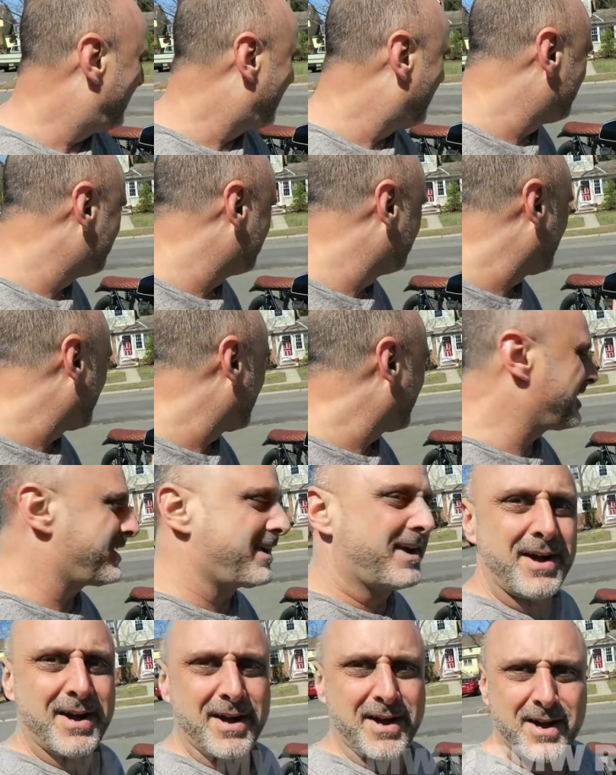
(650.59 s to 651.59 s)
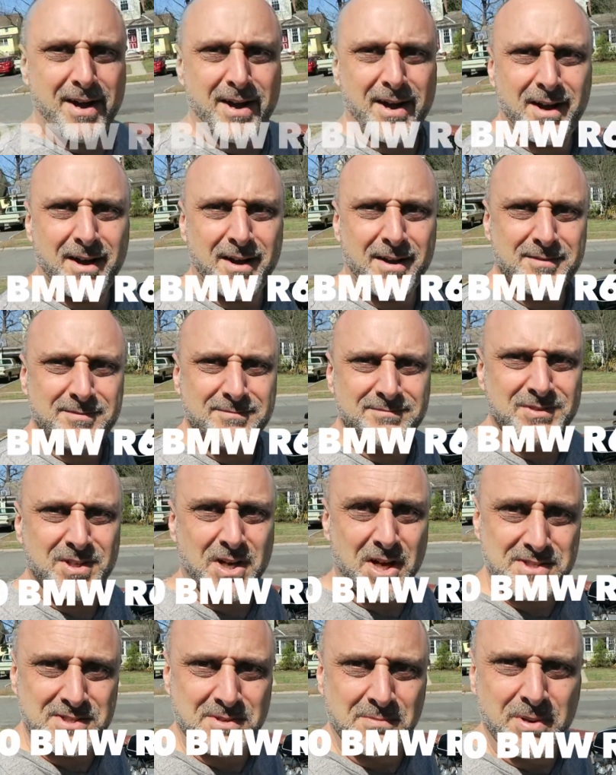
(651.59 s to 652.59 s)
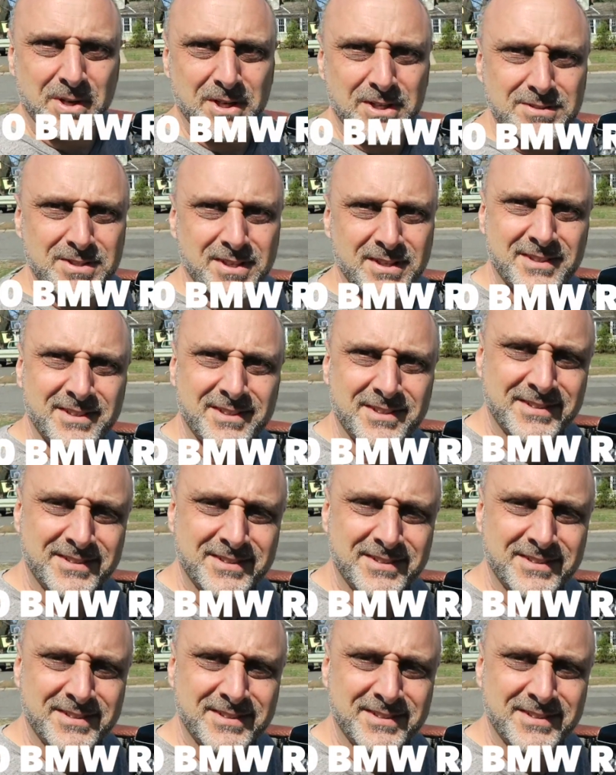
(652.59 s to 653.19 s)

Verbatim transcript: of my uh, custom build.